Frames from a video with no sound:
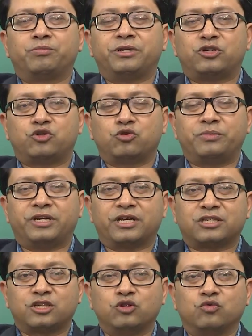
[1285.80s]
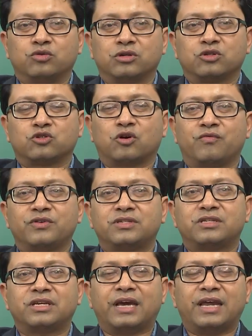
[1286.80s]
should be rescued. So,
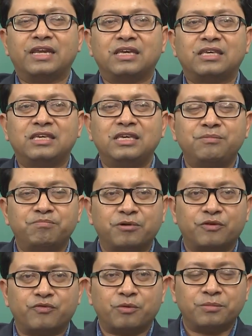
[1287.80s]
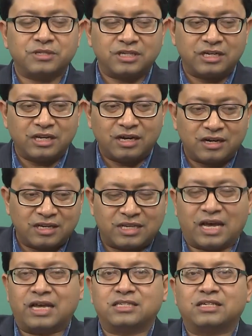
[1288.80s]
obviously any key performance indicators
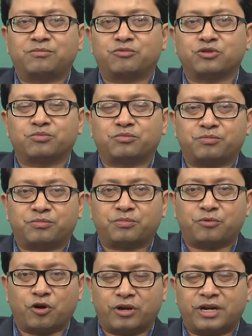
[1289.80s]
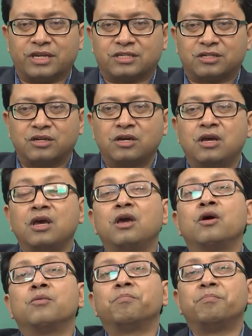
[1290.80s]
as it progressed
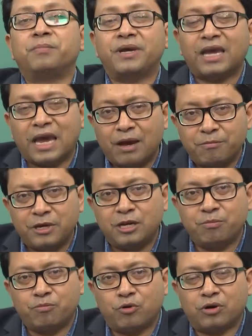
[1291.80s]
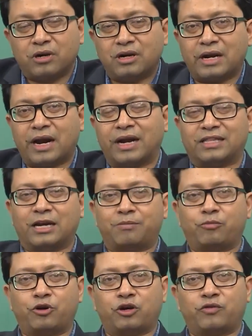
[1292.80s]
may have been important at that
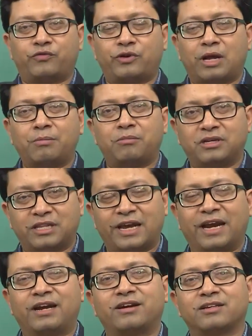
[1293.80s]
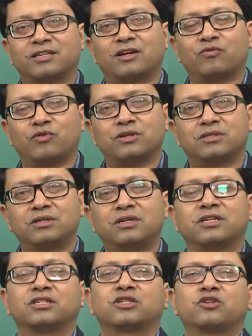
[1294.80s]
point of time, but the end result was the
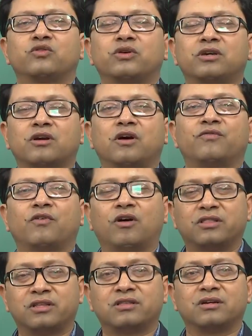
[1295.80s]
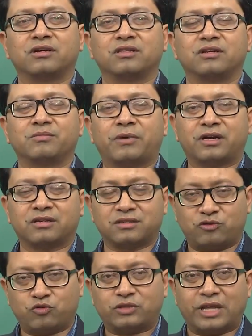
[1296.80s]
rescuing of all the 33 miners.
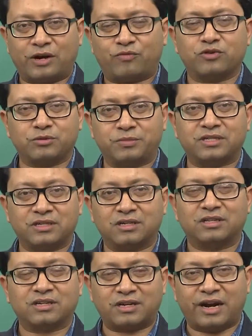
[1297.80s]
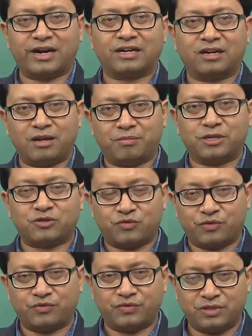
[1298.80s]
So, that was basically the criteria based
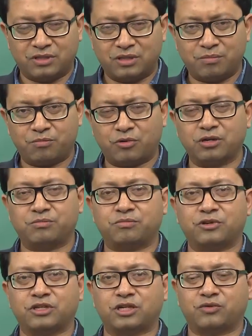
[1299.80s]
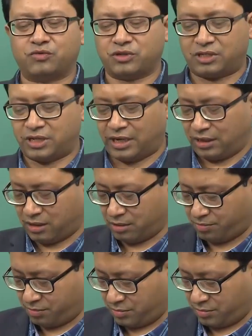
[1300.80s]
on which the project was taken up.